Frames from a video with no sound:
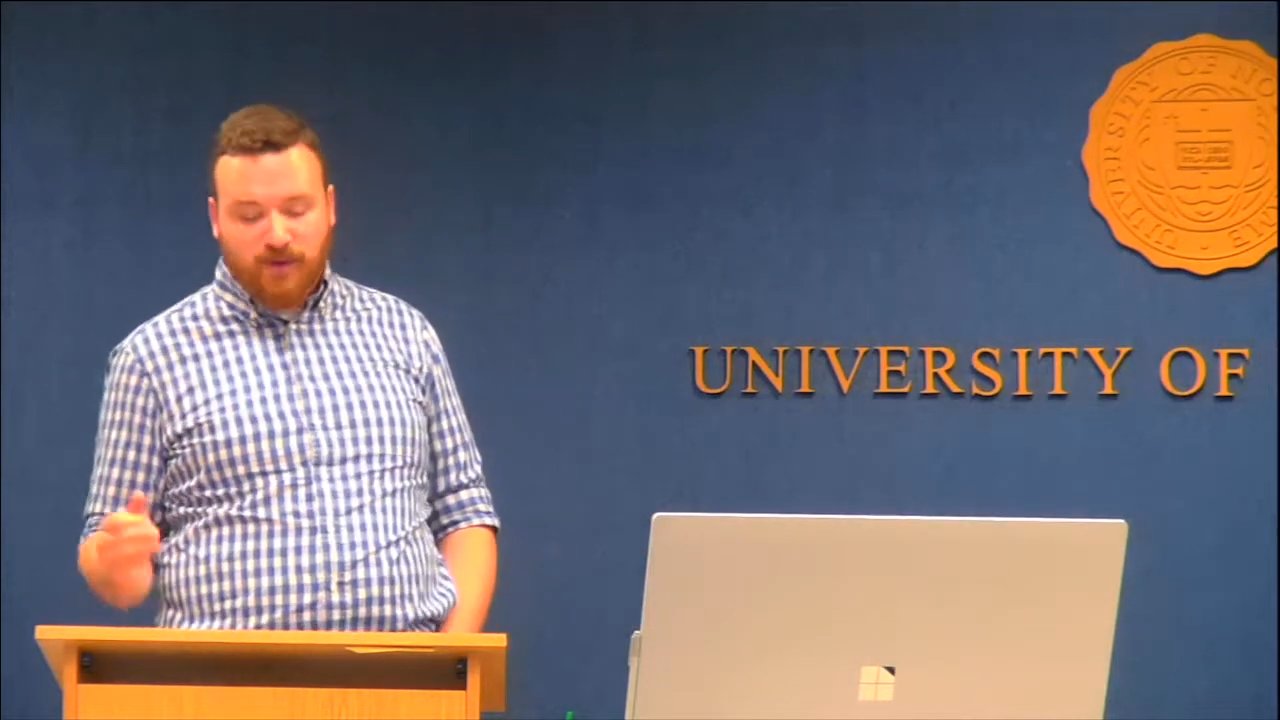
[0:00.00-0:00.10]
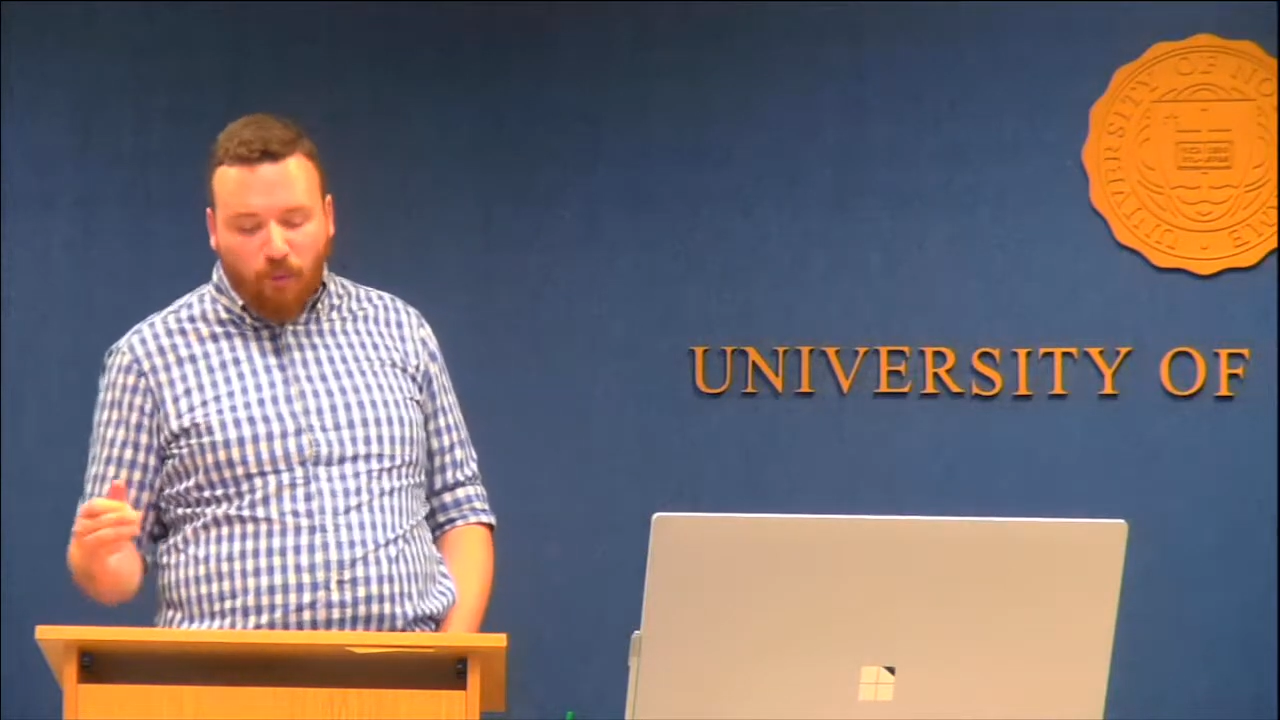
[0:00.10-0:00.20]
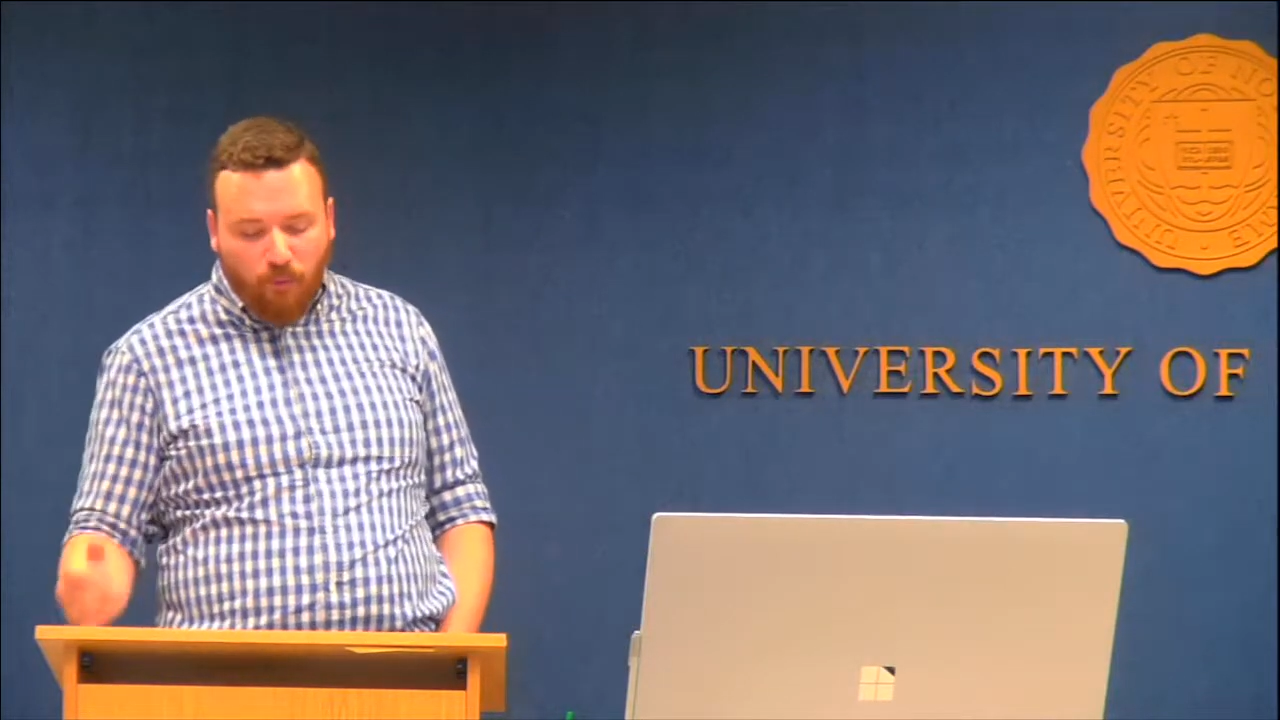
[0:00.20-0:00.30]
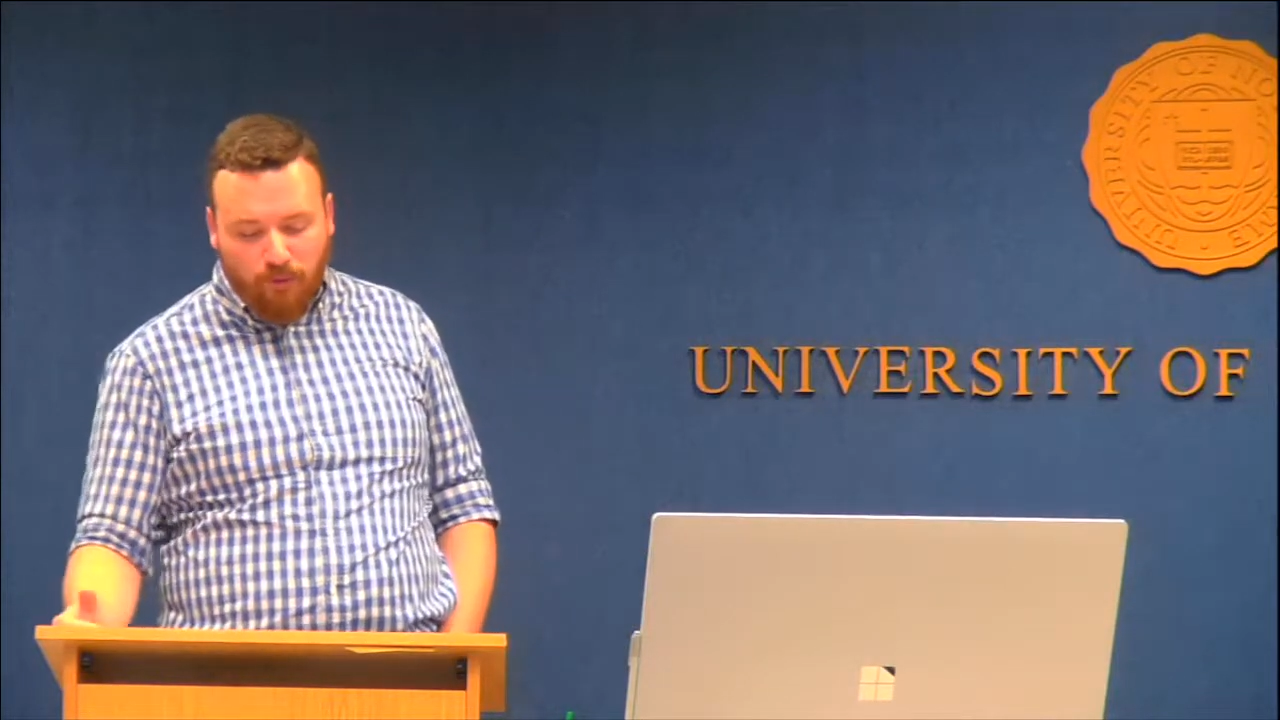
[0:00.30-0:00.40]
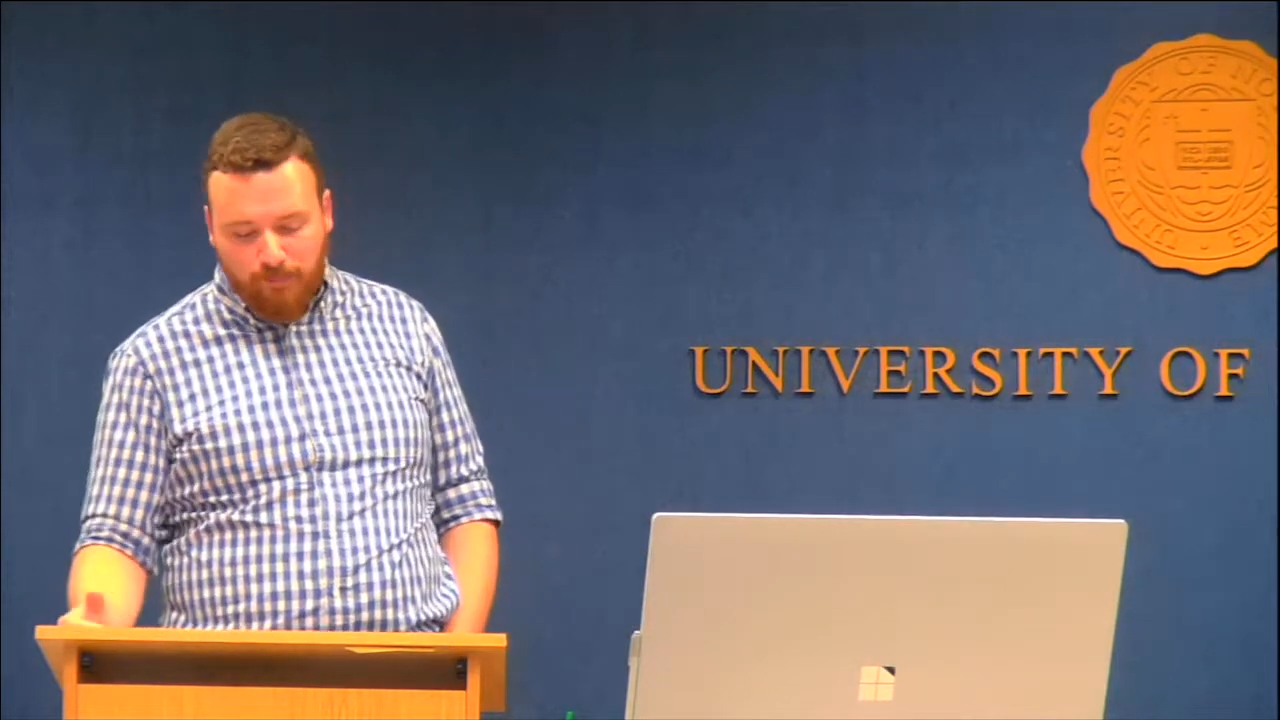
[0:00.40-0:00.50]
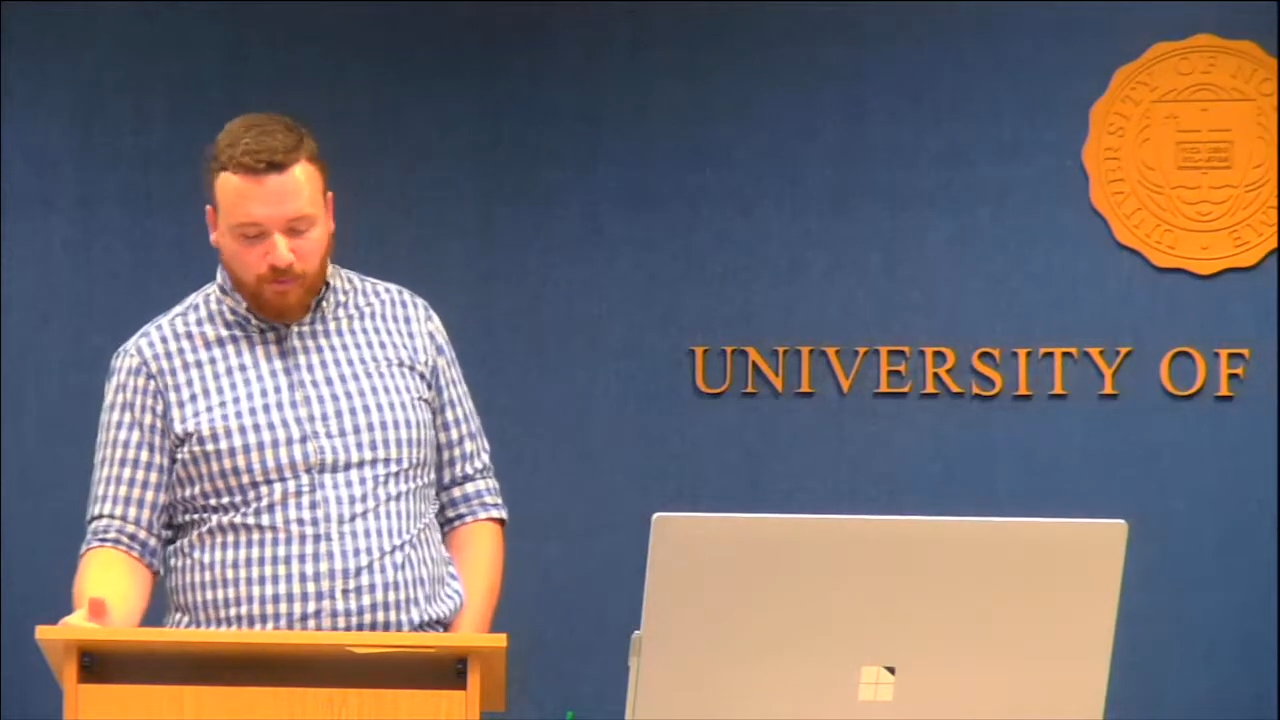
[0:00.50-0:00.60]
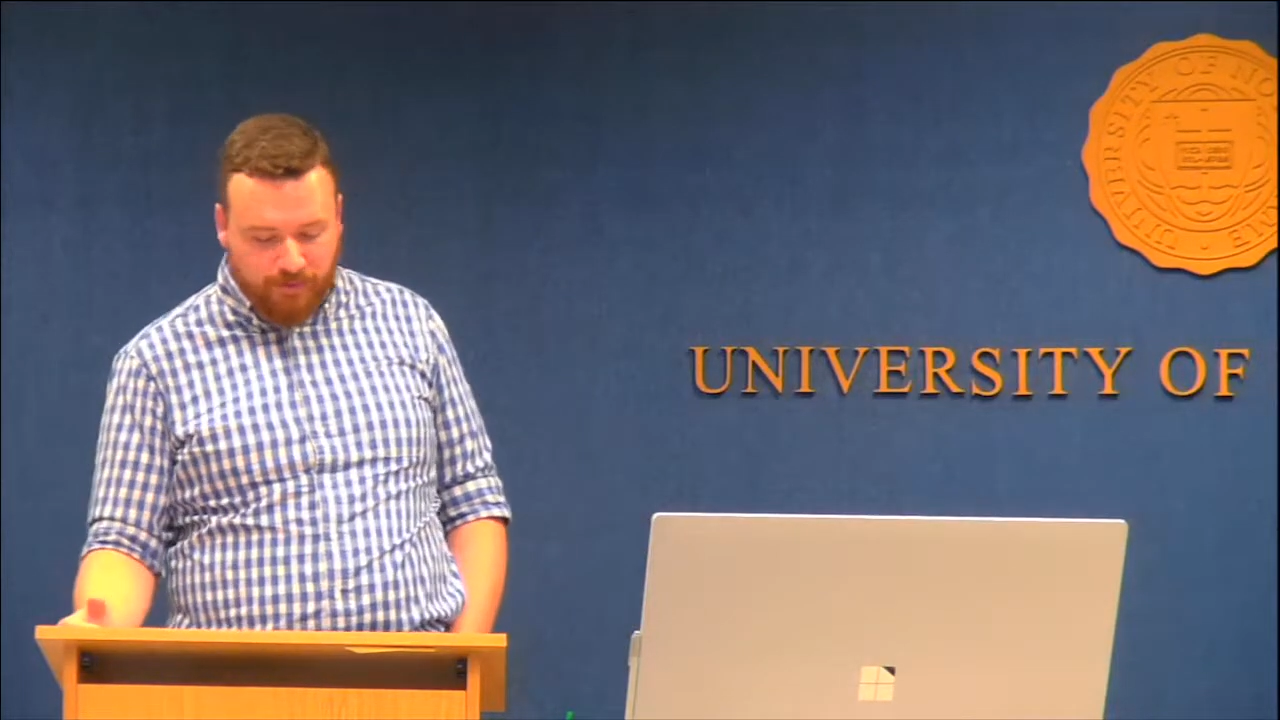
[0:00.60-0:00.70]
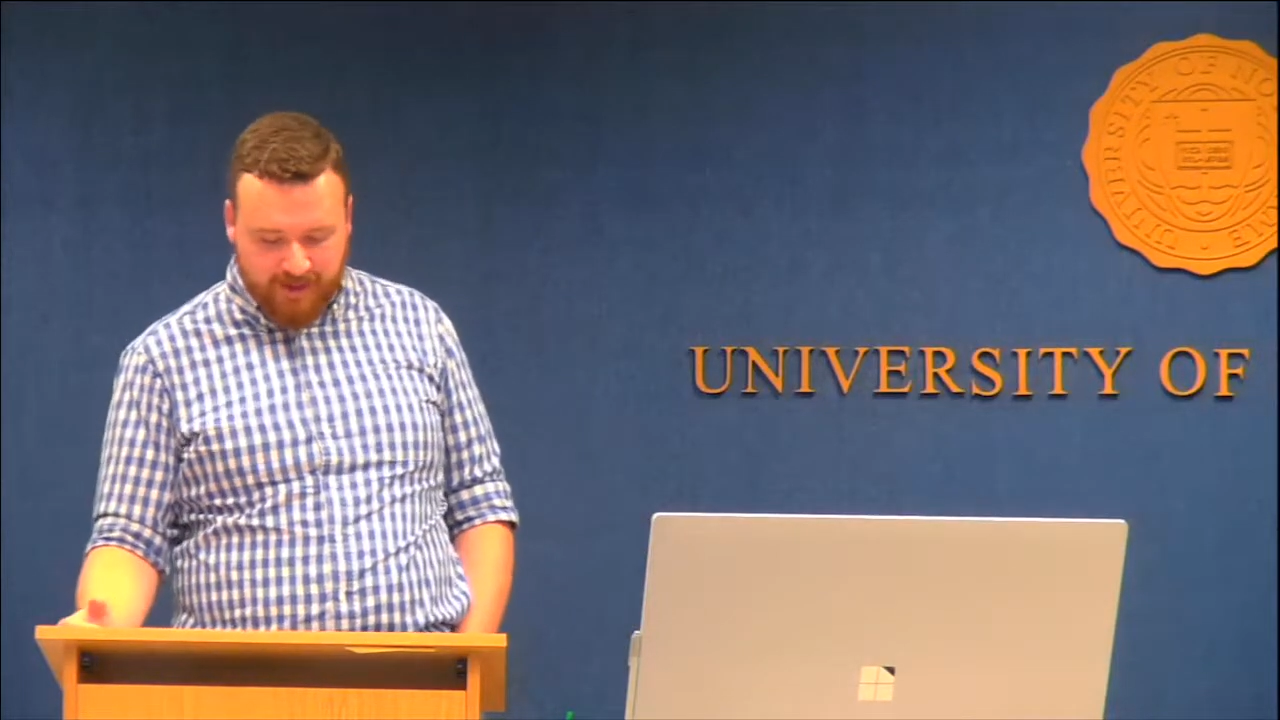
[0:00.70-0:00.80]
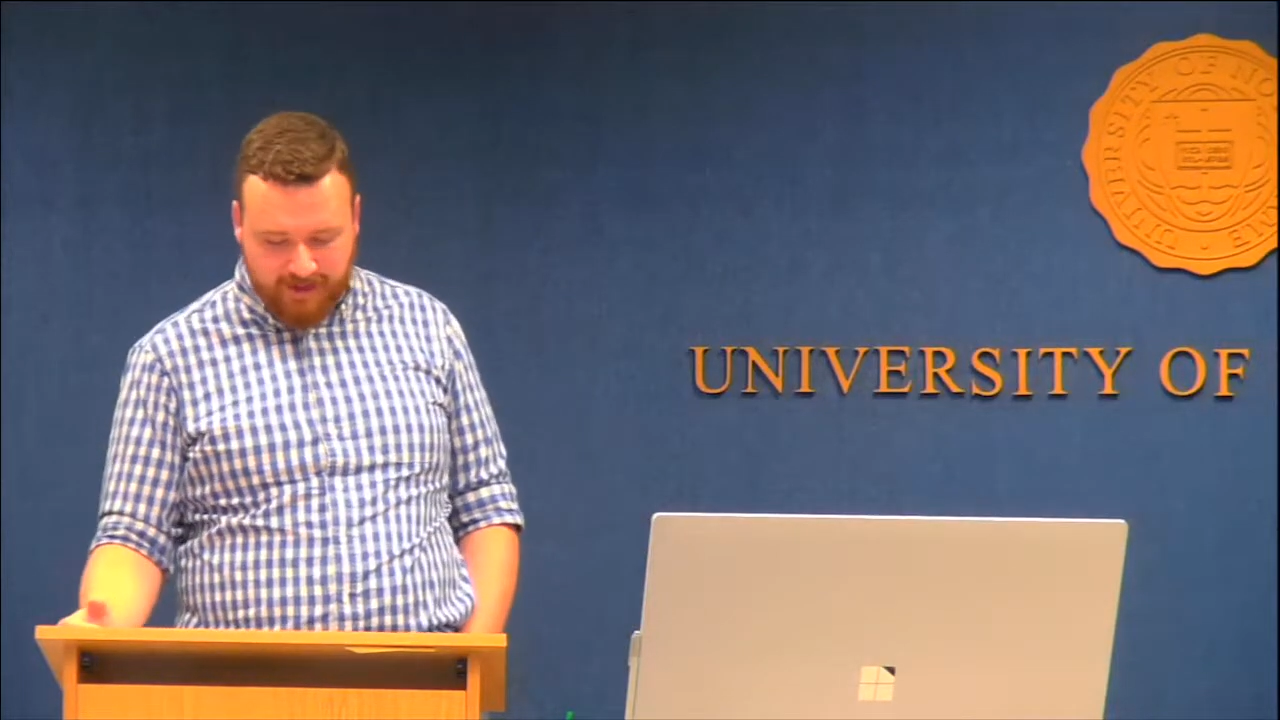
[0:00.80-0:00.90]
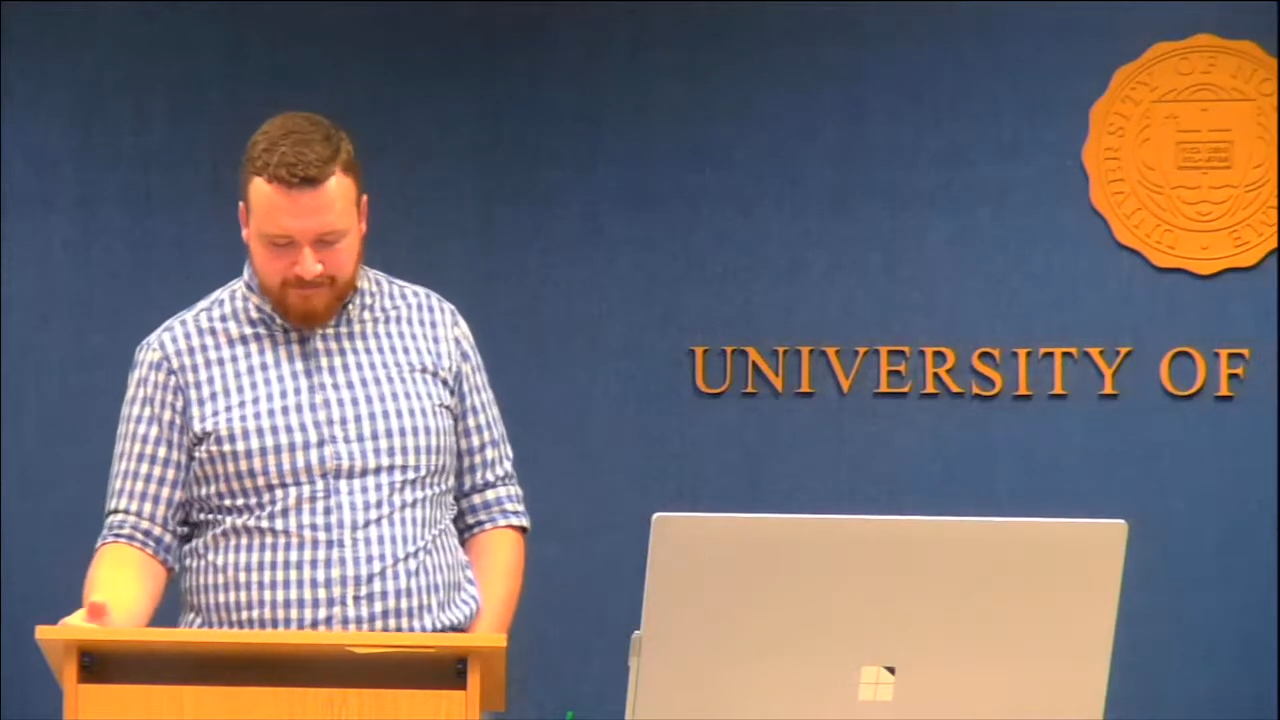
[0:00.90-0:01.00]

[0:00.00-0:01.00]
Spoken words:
horrible thing.